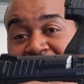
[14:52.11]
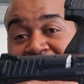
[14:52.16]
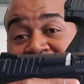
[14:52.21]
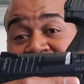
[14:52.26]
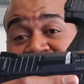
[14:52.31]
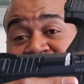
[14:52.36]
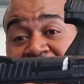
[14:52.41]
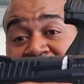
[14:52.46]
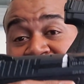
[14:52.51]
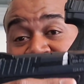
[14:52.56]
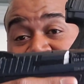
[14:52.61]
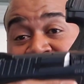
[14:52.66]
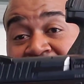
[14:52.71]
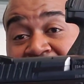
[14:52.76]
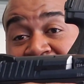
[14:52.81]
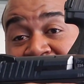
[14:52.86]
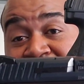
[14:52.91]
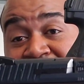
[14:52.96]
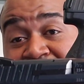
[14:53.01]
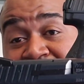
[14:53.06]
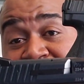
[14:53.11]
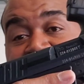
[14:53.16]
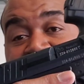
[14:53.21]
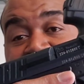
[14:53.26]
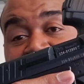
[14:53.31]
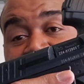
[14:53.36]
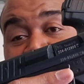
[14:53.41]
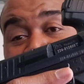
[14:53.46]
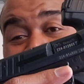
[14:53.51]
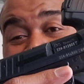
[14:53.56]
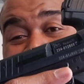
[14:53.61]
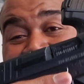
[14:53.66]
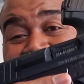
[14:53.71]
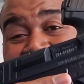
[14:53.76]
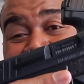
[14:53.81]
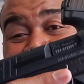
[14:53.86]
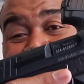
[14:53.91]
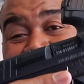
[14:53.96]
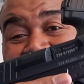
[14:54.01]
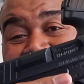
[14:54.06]
And if it does, my
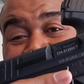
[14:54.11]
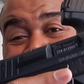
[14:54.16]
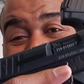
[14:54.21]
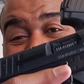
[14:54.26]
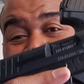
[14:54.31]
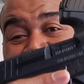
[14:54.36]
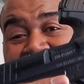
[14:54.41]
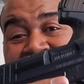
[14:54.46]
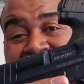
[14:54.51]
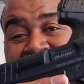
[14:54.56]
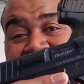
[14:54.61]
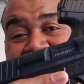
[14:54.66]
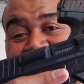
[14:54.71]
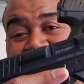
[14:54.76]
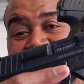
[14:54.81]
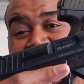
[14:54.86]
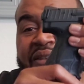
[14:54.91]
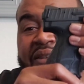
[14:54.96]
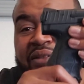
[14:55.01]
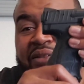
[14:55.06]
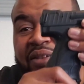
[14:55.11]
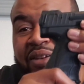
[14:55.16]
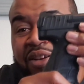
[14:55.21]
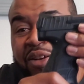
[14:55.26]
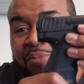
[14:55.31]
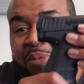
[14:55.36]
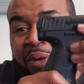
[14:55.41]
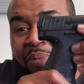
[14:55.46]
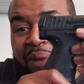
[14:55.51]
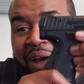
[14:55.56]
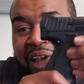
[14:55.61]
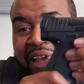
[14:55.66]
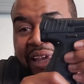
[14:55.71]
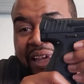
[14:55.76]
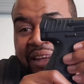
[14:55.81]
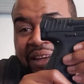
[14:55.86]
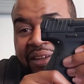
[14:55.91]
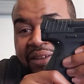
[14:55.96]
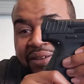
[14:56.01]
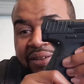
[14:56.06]
EDC here is gonna be my
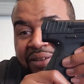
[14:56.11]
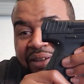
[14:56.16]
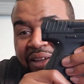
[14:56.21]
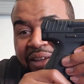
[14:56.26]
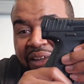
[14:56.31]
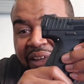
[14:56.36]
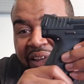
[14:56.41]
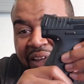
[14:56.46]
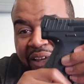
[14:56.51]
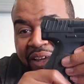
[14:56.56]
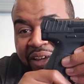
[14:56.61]
EDC